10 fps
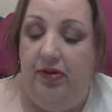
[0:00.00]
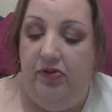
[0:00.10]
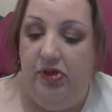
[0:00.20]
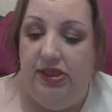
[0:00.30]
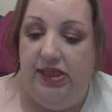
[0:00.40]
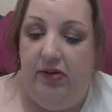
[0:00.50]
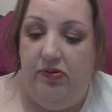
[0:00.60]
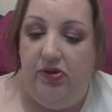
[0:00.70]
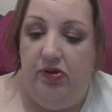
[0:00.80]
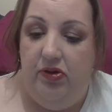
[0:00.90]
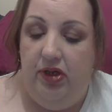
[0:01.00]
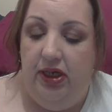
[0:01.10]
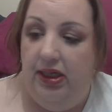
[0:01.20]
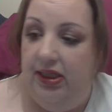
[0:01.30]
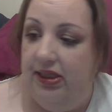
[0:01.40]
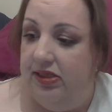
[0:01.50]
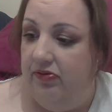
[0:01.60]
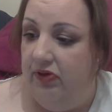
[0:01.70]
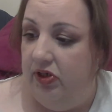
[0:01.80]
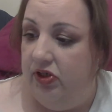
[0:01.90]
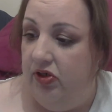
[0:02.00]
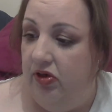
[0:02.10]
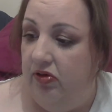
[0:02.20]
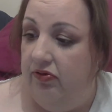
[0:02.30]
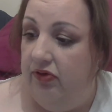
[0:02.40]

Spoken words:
runs out, or at least a version of.